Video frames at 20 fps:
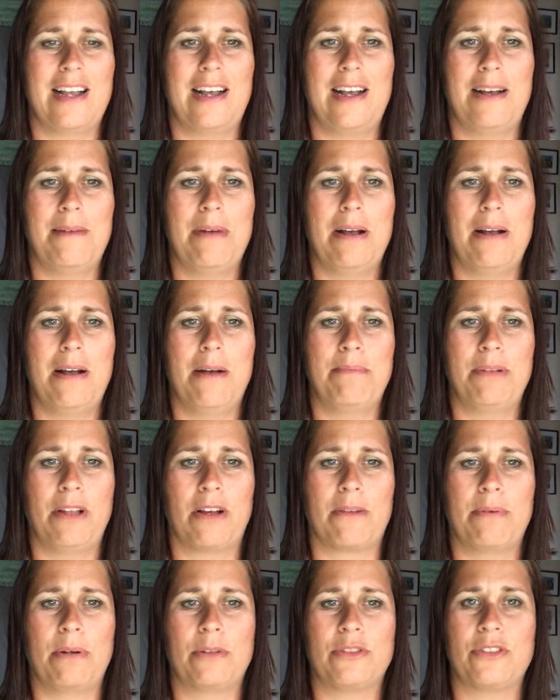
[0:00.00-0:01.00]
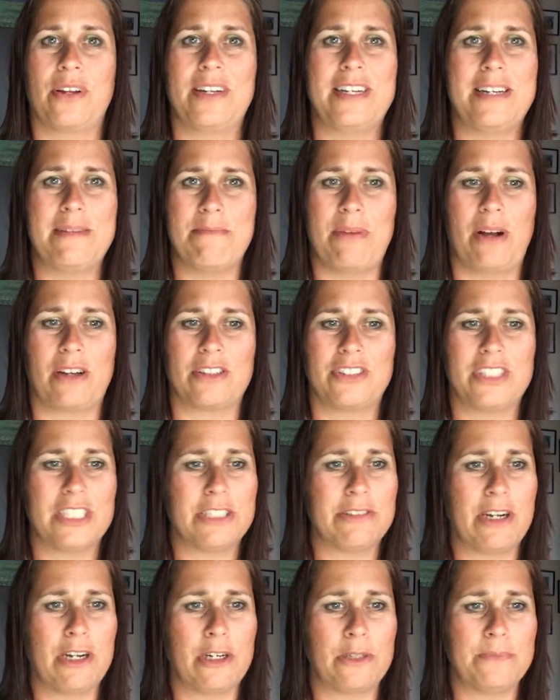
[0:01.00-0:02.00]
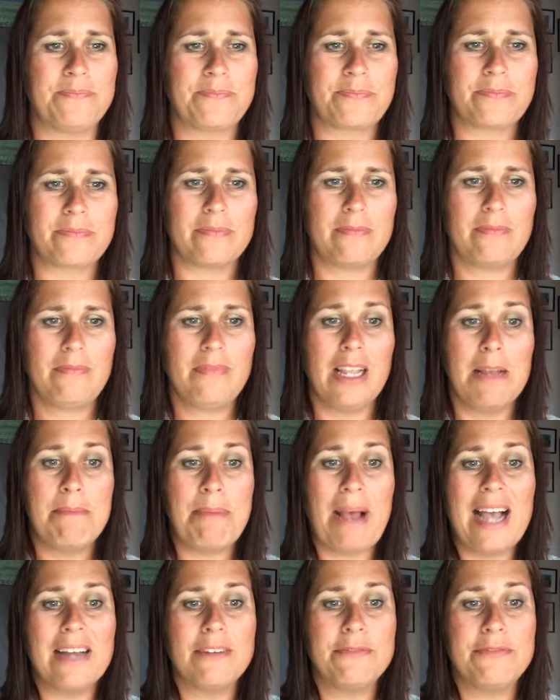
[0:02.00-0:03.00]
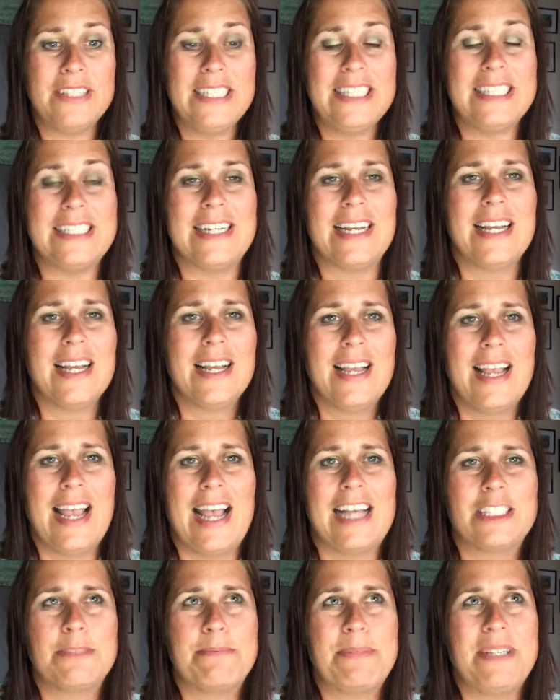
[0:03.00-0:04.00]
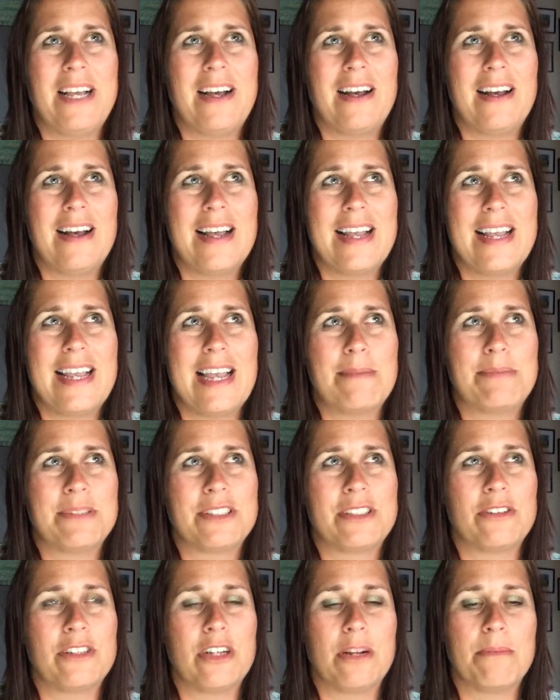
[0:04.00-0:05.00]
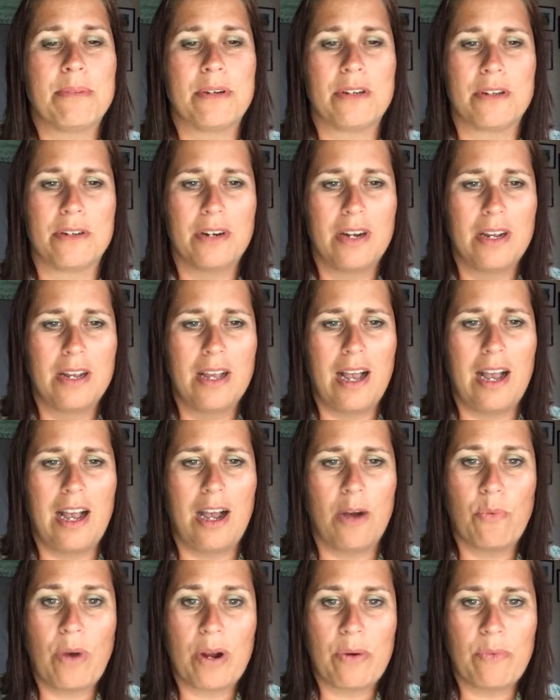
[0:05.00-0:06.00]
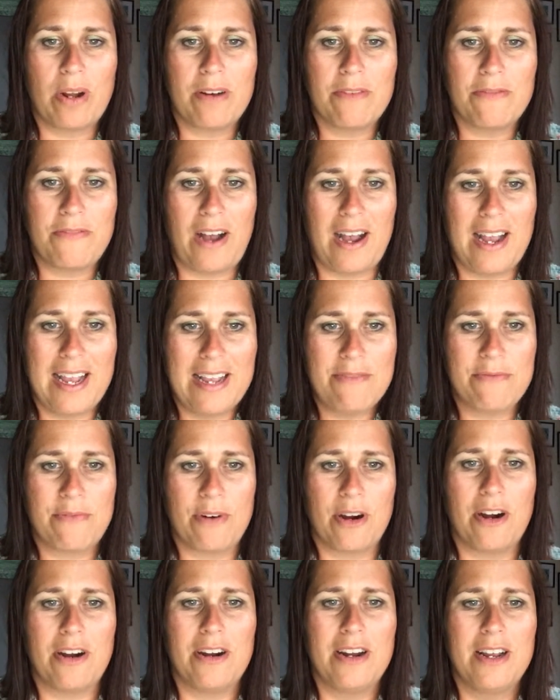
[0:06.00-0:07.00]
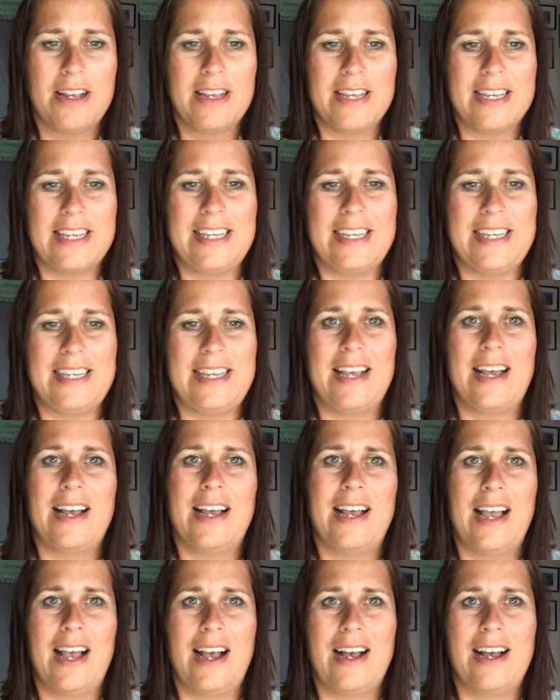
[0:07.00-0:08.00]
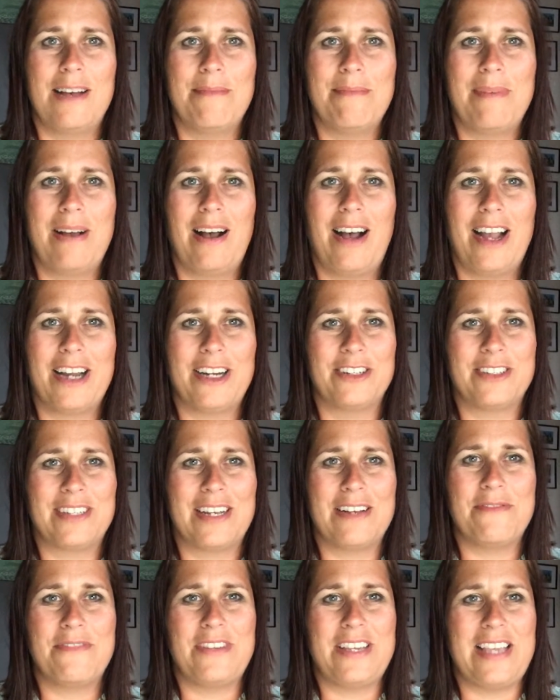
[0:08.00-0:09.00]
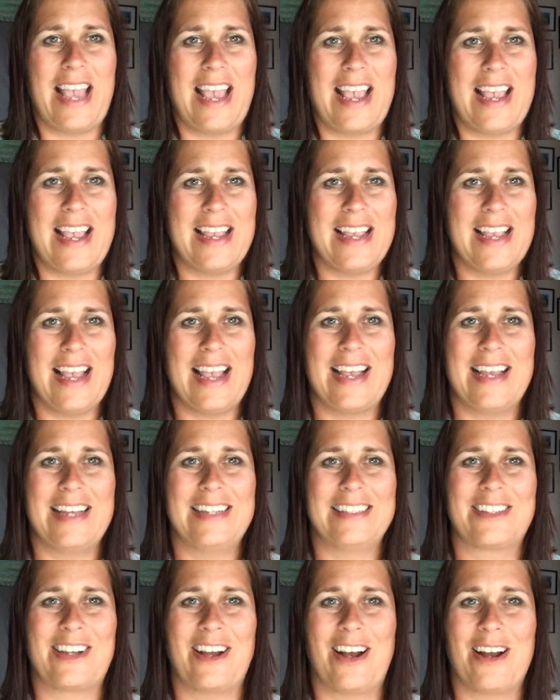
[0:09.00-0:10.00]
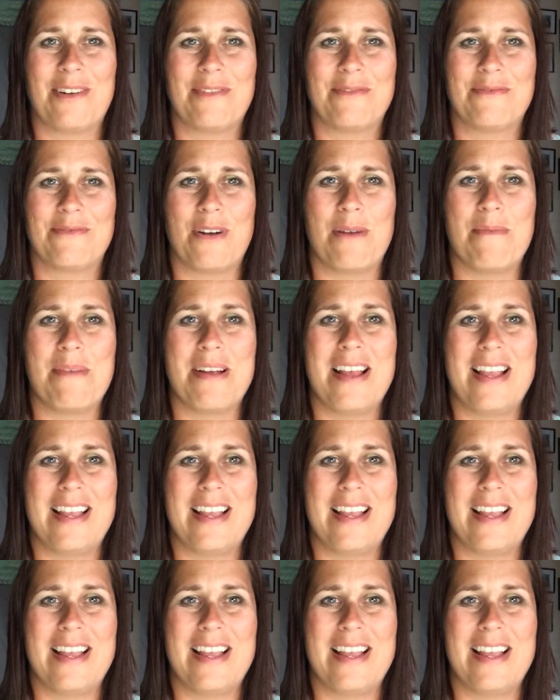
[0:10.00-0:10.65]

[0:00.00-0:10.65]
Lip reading: a blog post on inbox zero. Pat Flynn, SBI episode number 115, where he hired a VA and got from